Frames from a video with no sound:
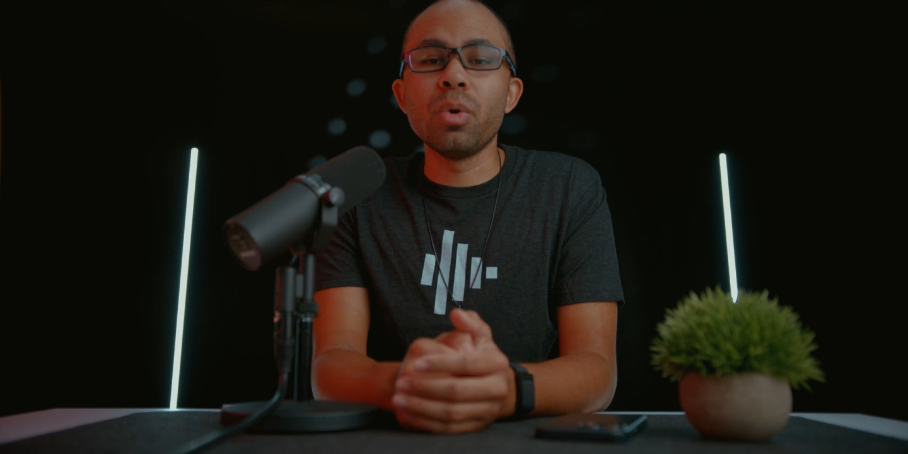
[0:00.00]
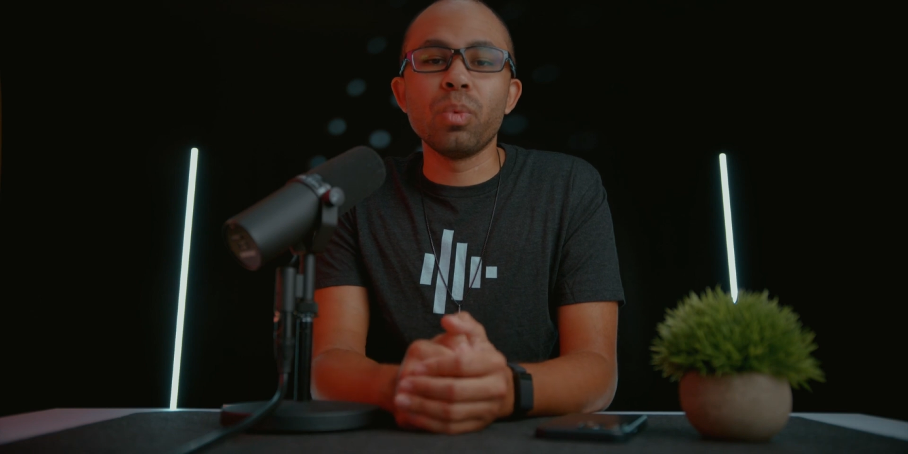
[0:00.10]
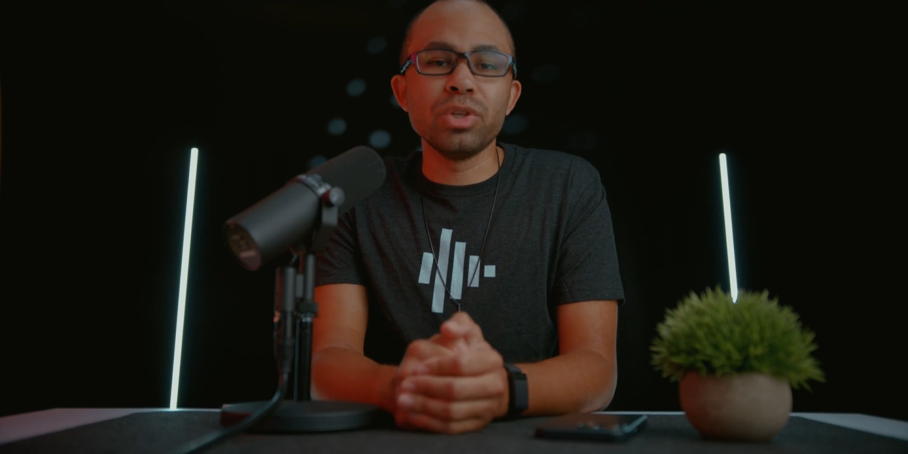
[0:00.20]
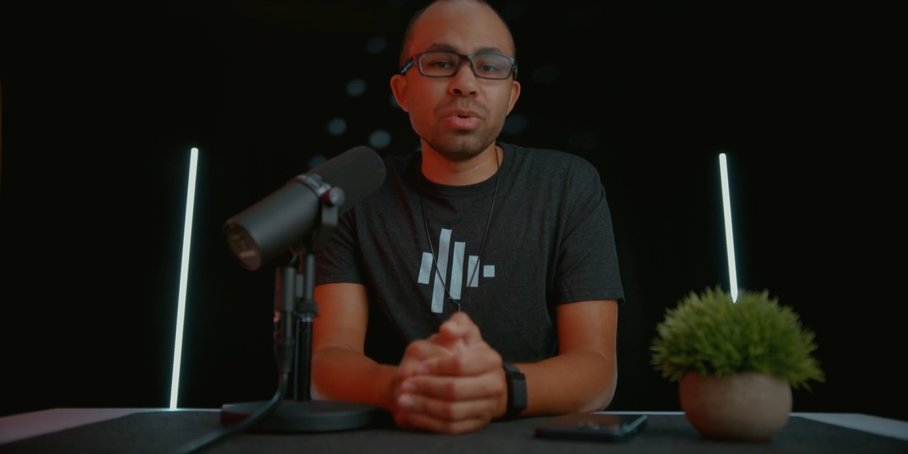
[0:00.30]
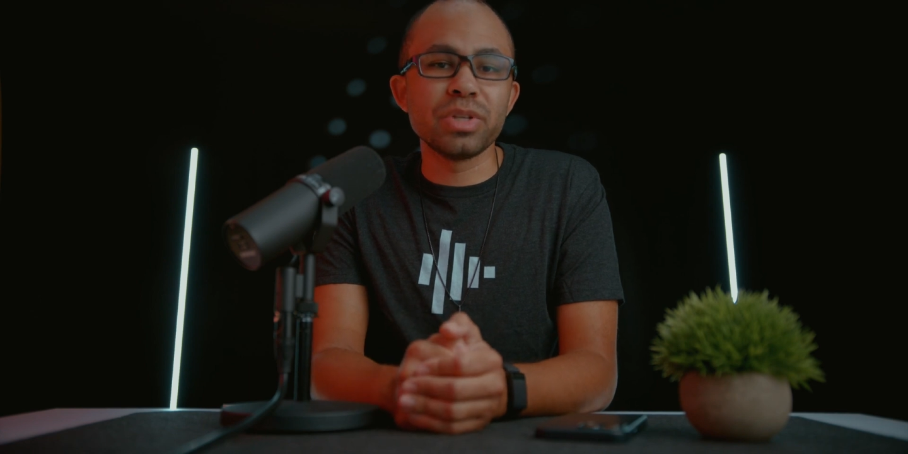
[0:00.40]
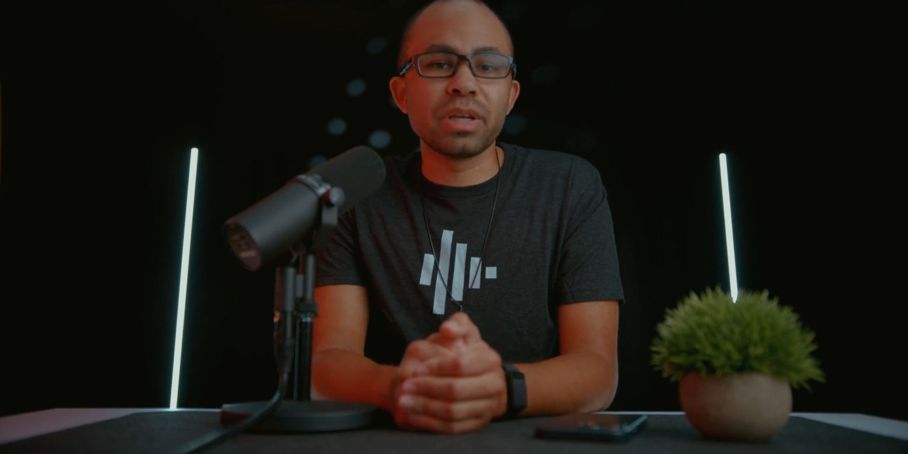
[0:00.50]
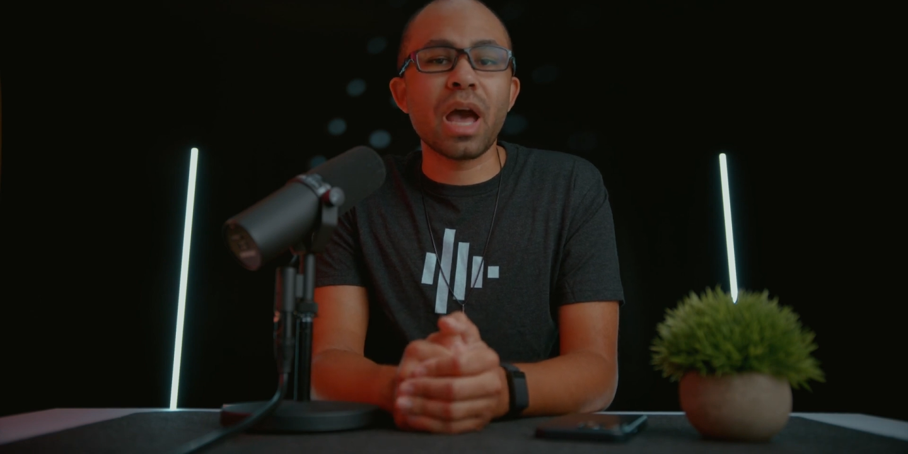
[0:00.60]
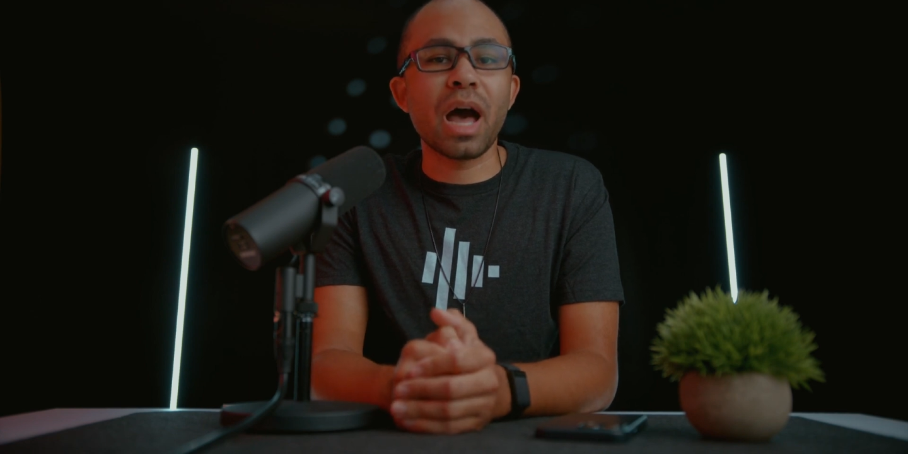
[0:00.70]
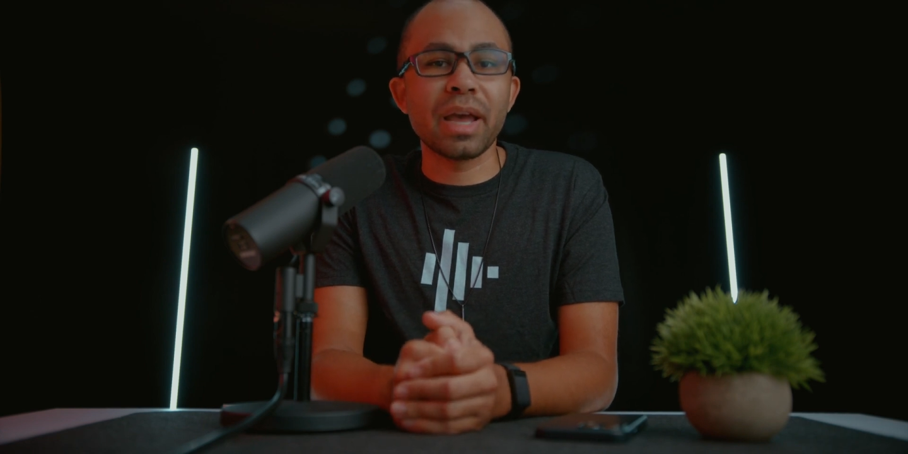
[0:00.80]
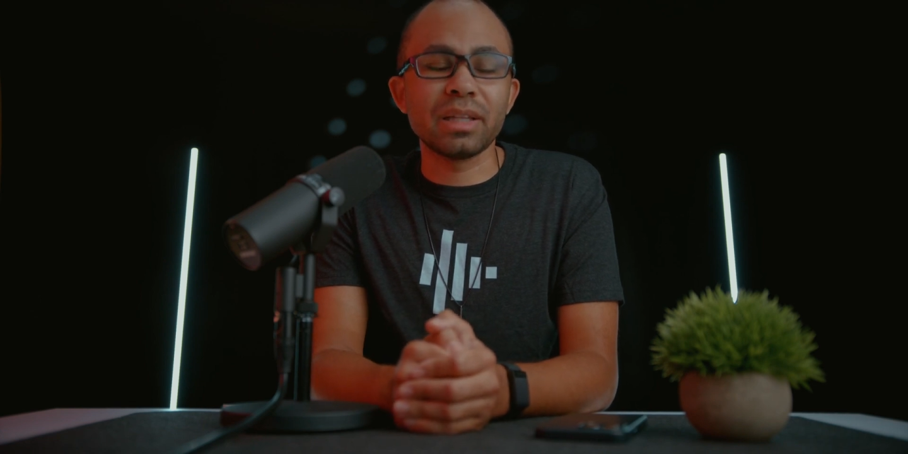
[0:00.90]
when using
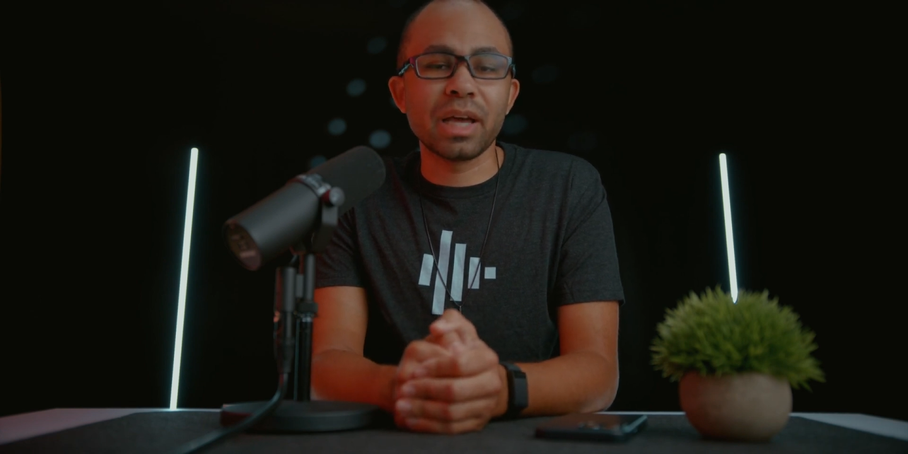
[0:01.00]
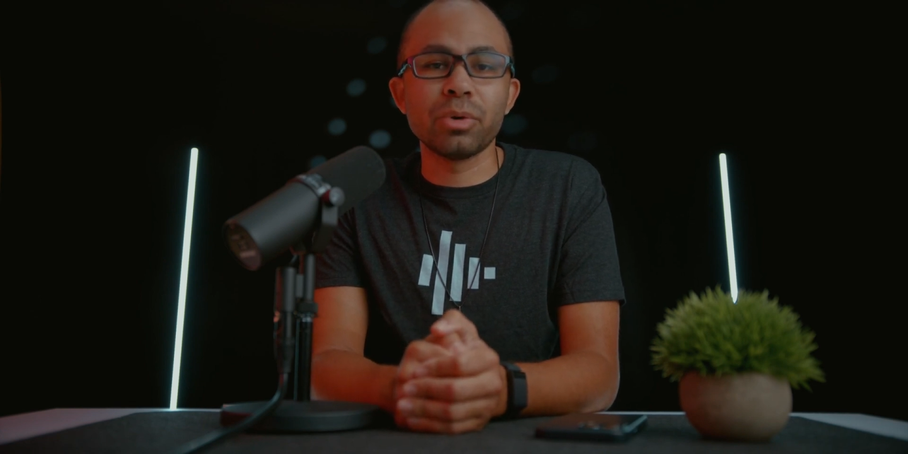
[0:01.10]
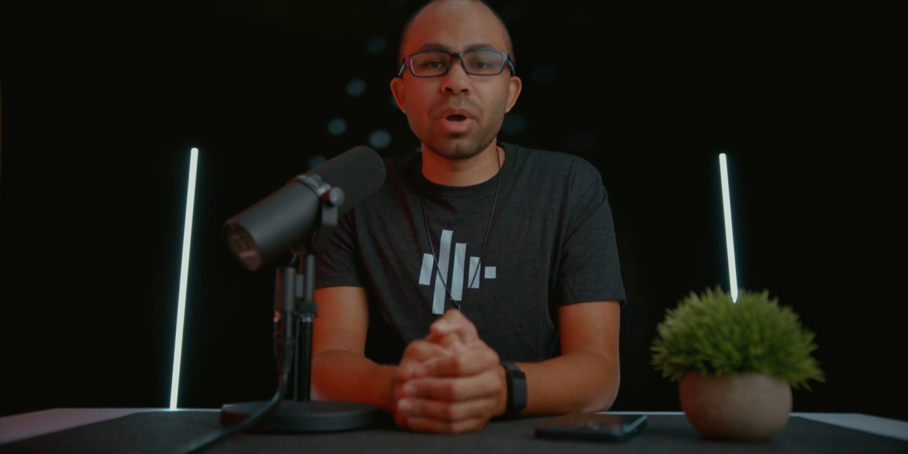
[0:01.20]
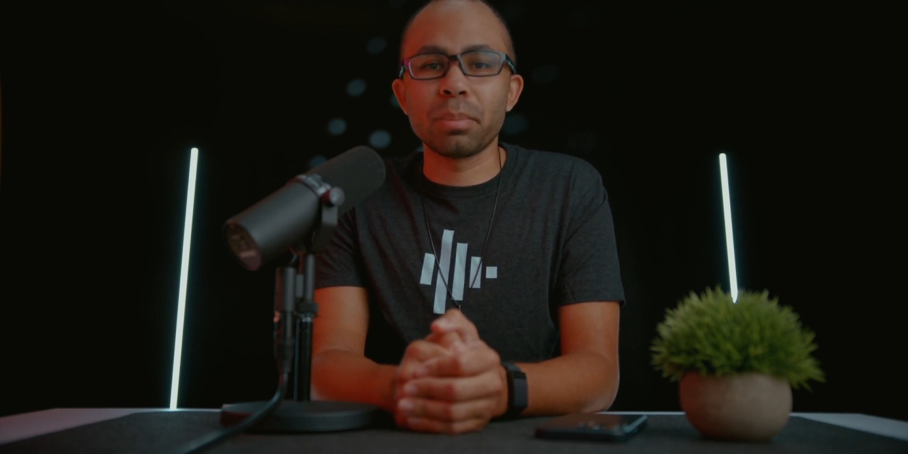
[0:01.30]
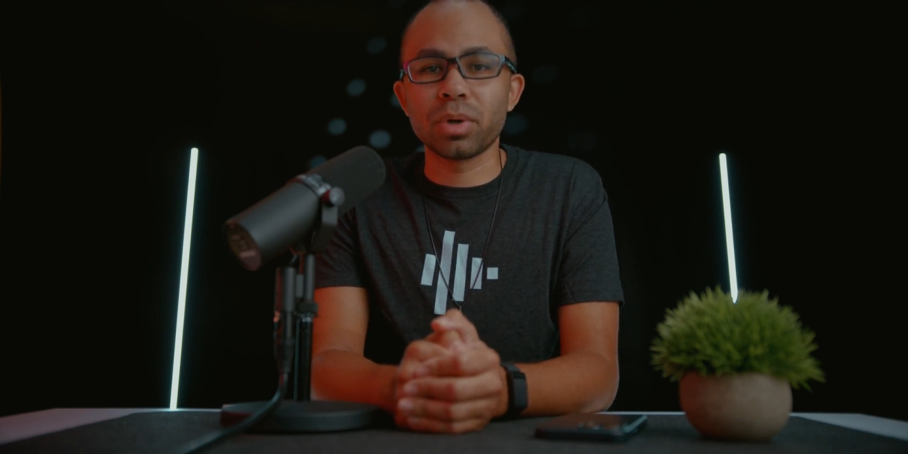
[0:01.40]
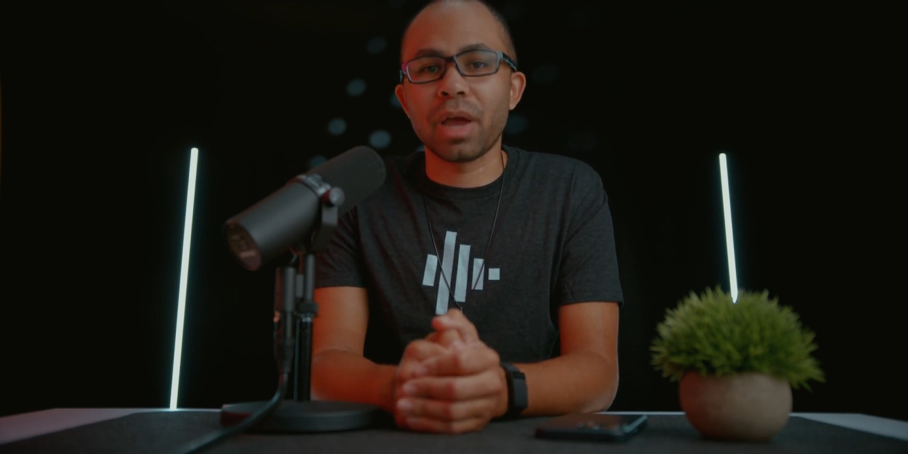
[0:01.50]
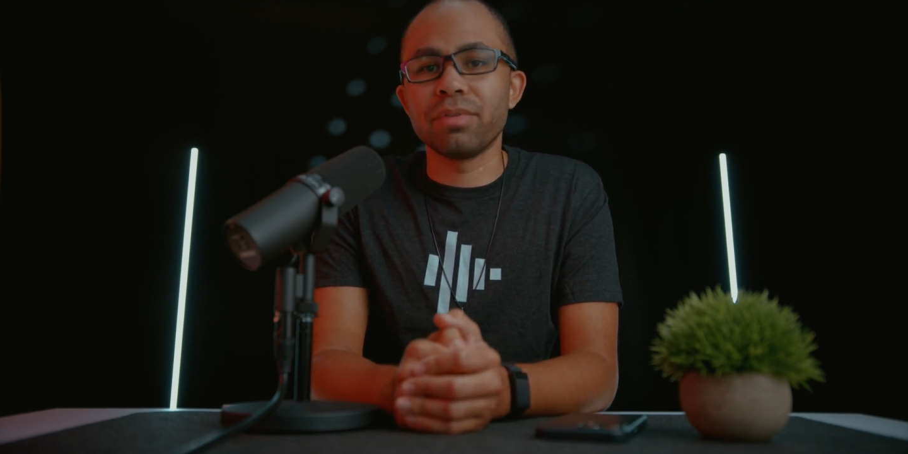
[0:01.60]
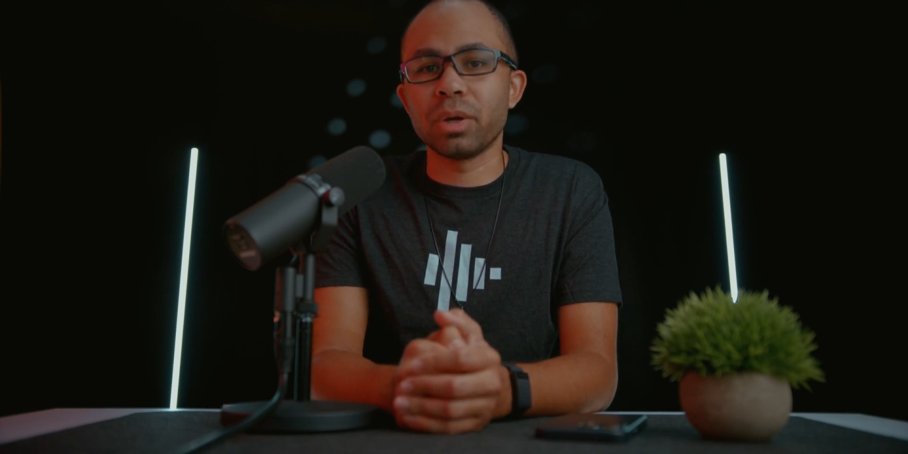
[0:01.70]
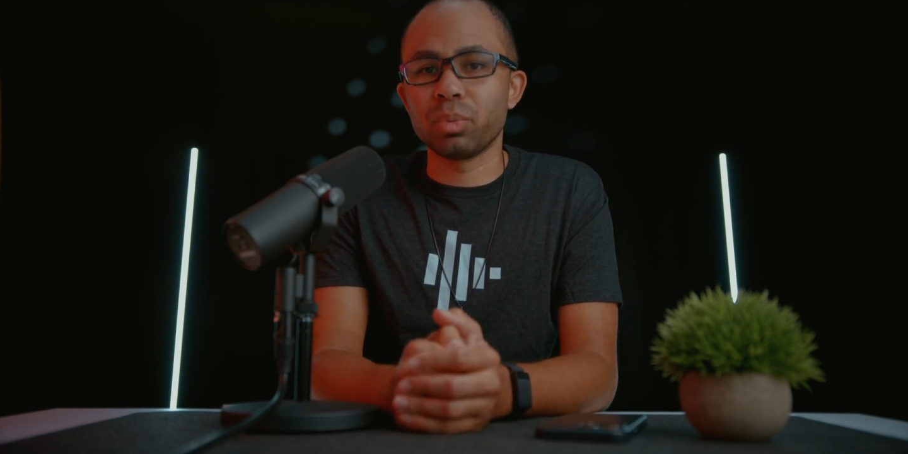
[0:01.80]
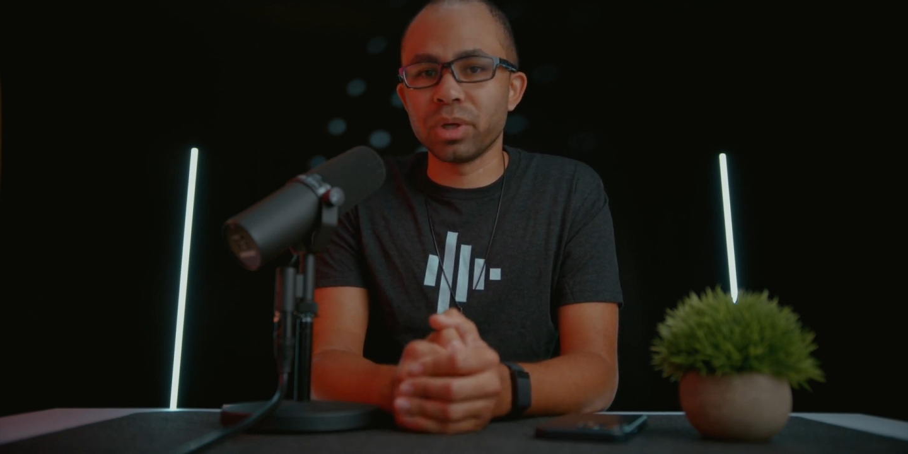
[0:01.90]
iCloud
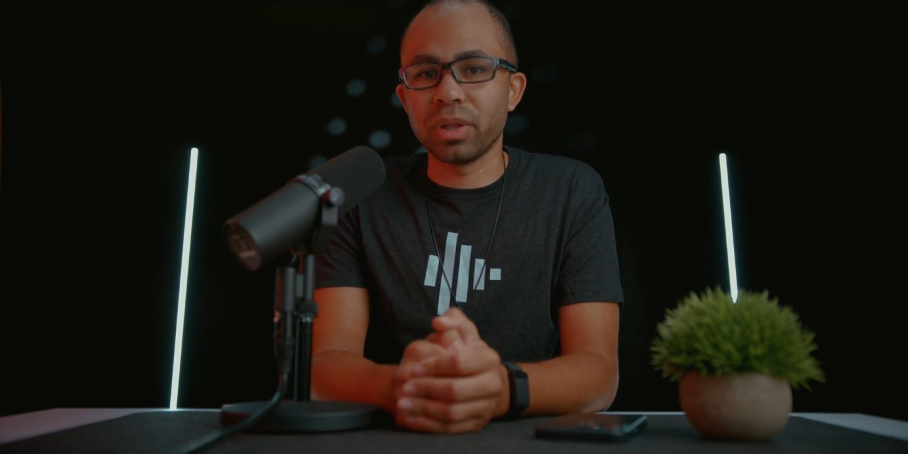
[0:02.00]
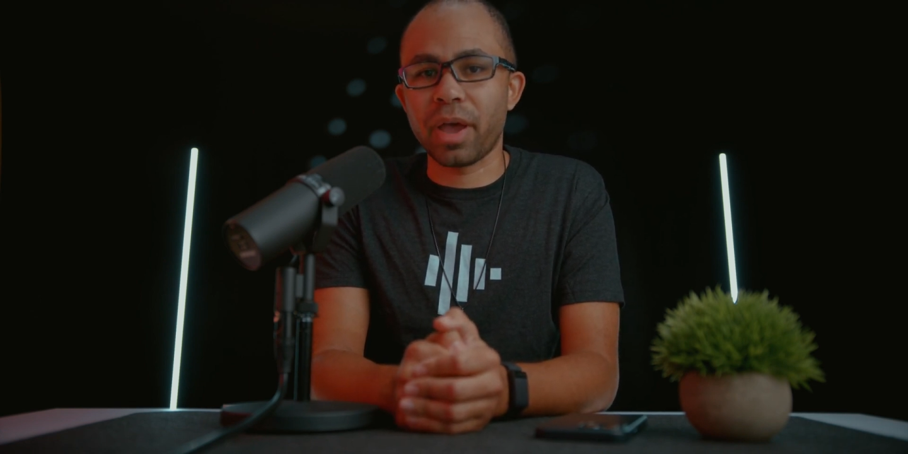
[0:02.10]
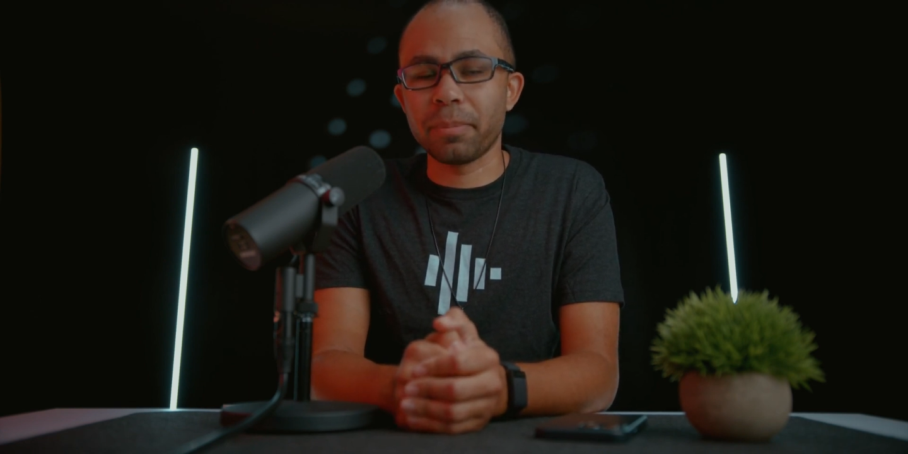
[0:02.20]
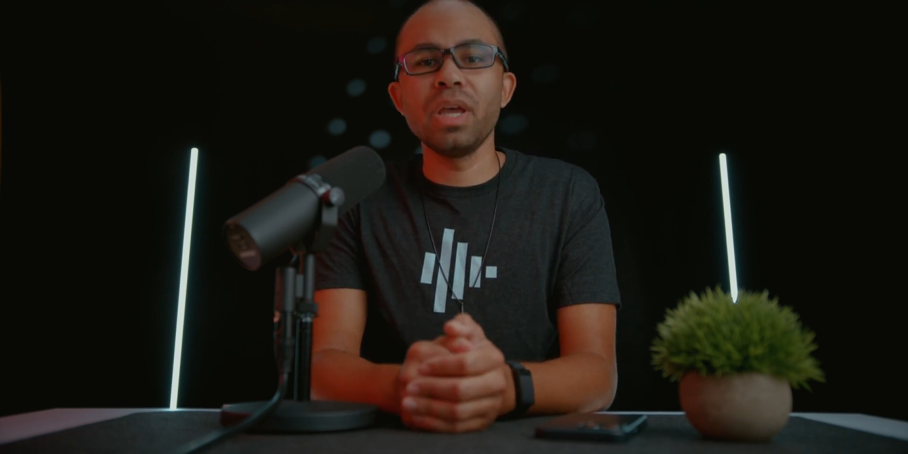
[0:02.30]
Private Relay.